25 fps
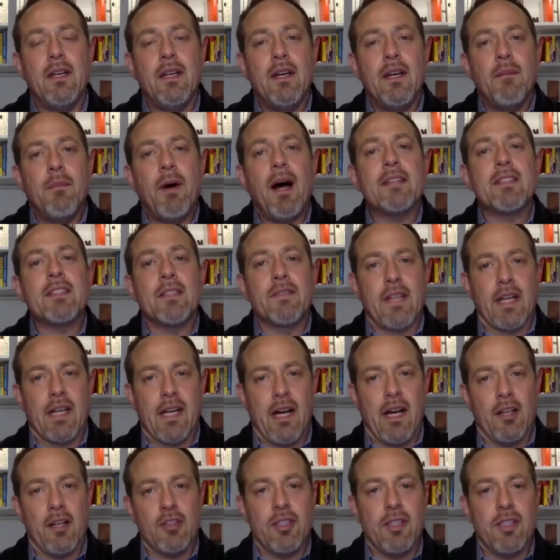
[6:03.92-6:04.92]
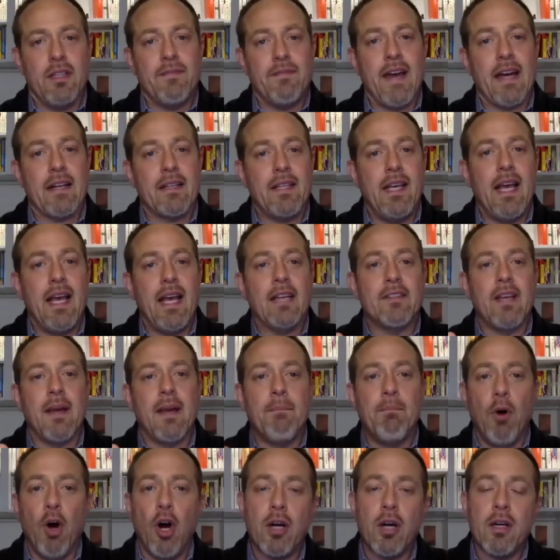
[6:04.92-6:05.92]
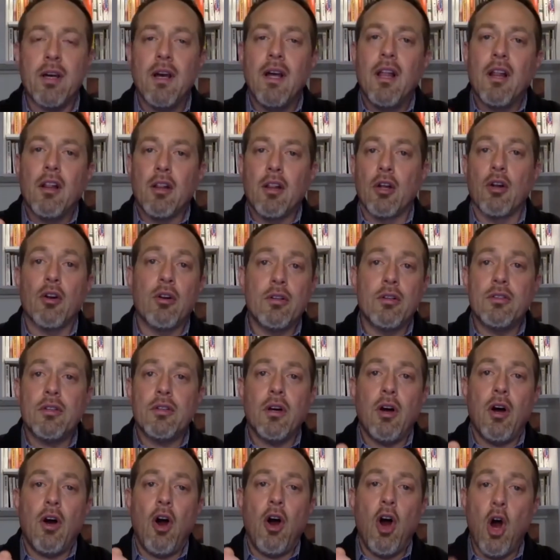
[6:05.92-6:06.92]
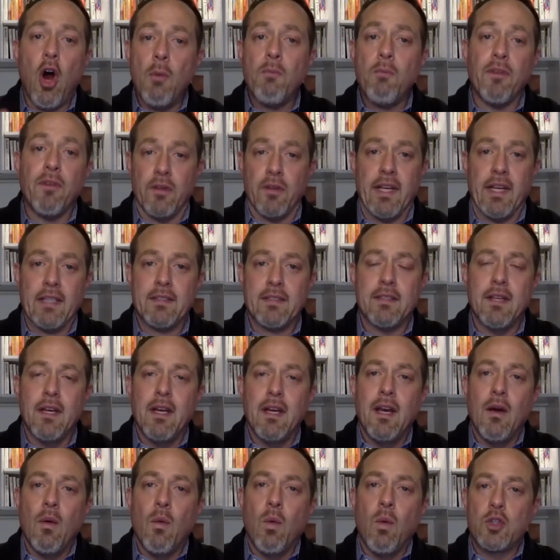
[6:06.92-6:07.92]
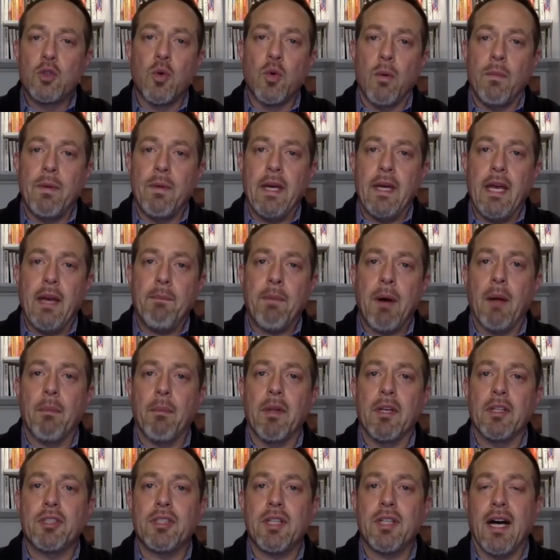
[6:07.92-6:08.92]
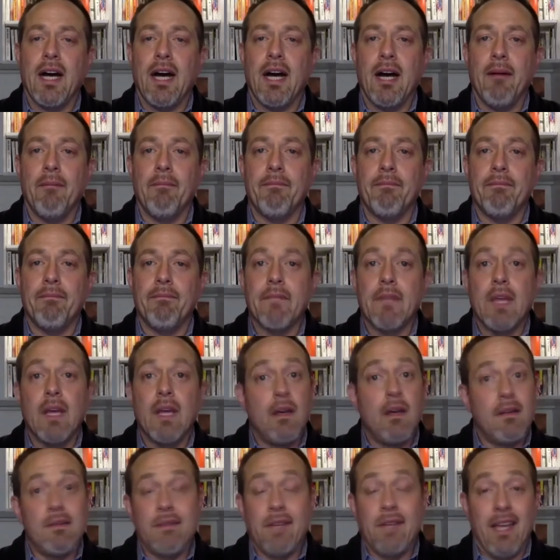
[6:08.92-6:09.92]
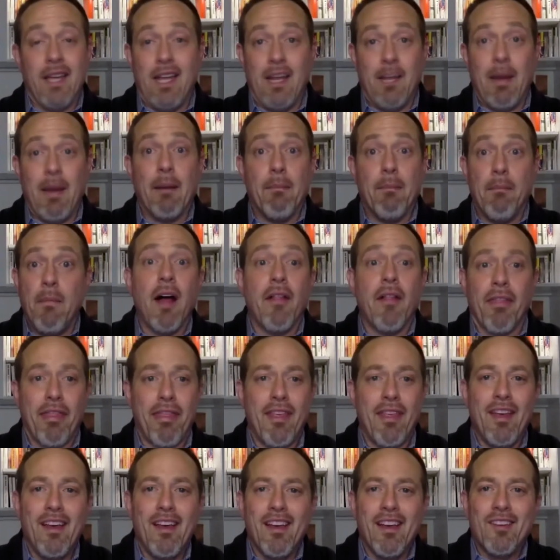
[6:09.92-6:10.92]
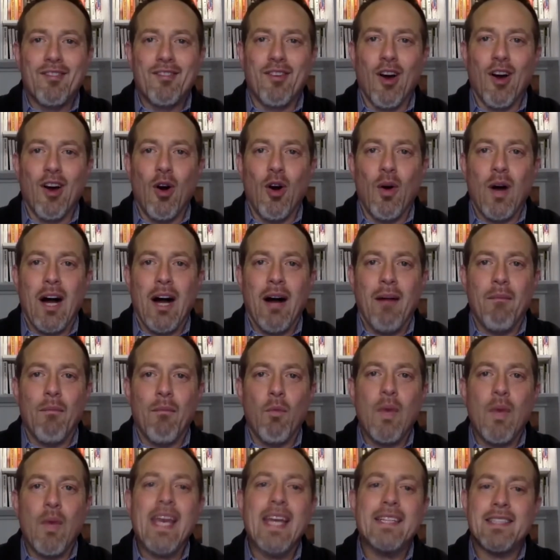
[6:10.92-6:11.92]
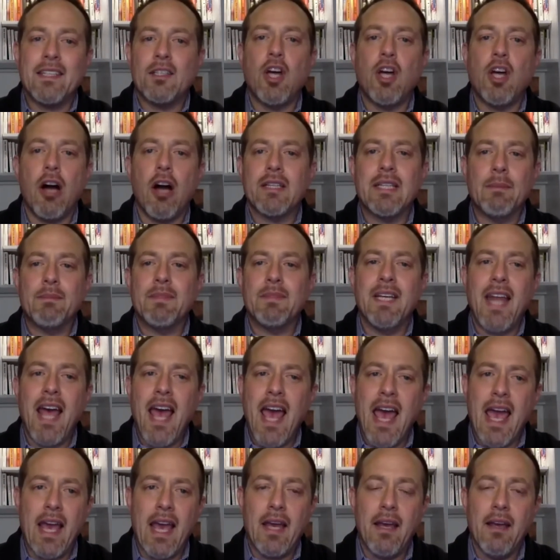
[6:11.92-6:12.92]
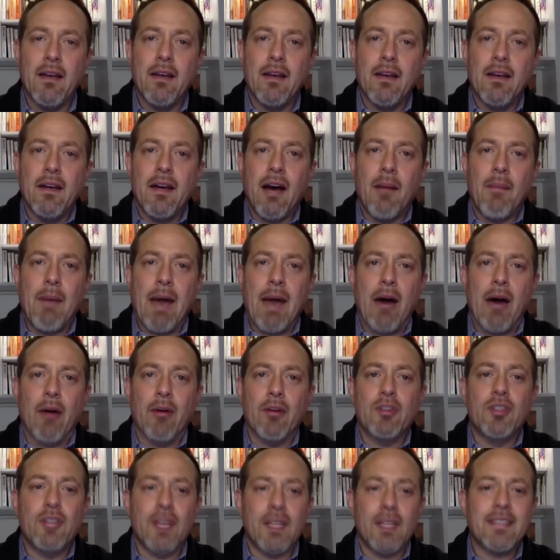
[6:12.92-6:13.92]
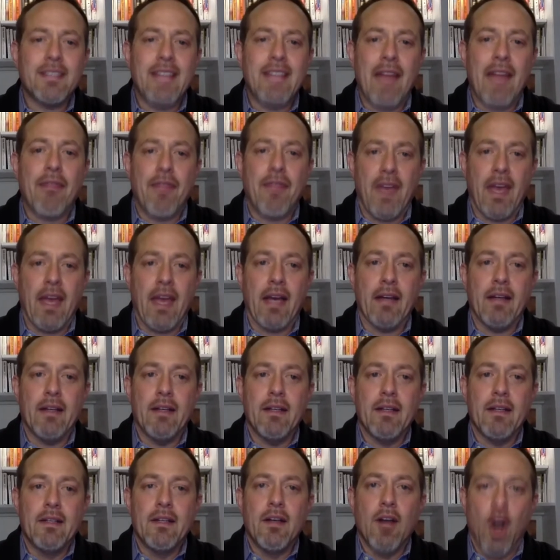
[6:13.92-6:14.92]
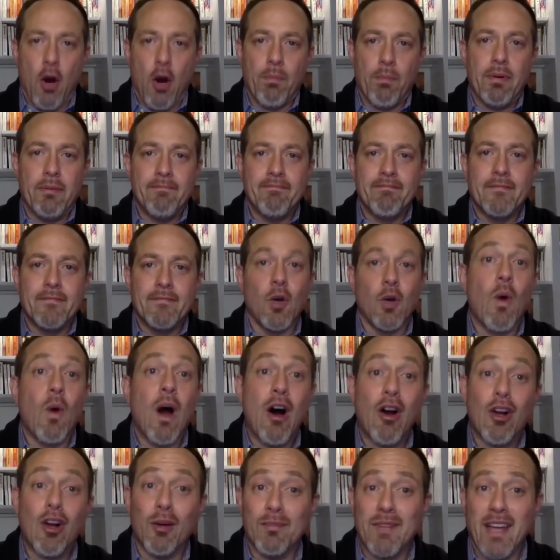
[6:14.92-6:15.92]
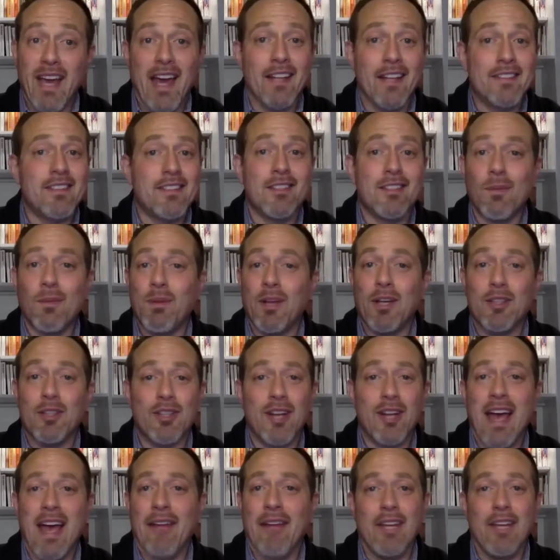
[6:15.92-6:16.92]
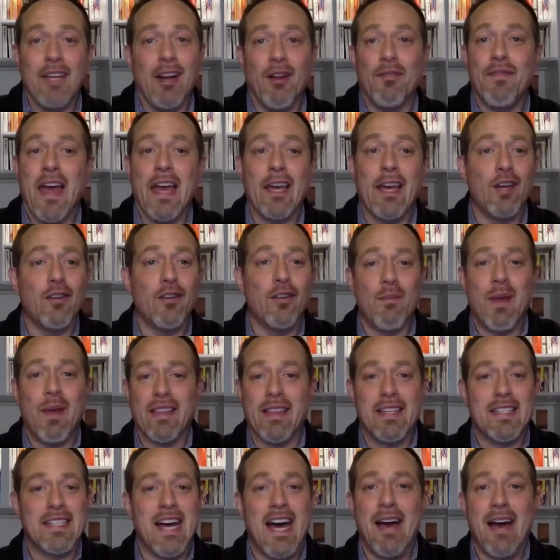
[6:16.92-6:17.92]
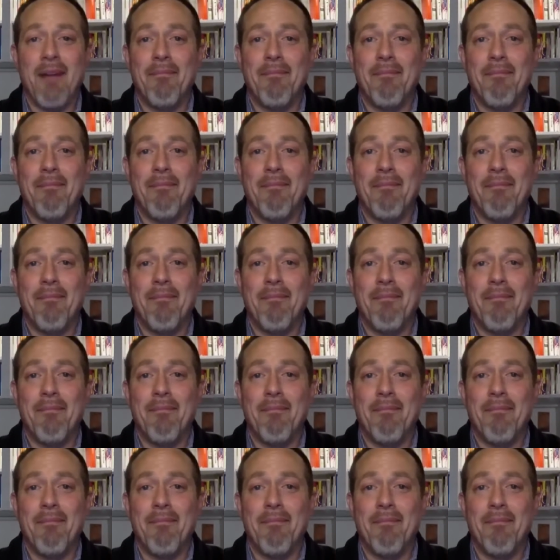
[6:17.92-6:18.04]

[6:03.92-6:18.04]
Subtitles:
positive psychology. In fact, he has a book, Learned Hopefulness, which will be published in about a month. So we get to talk to him today about just that thing, hope. So welcome, Dan. It's such a pleasure to have you here. Thank you for making the time.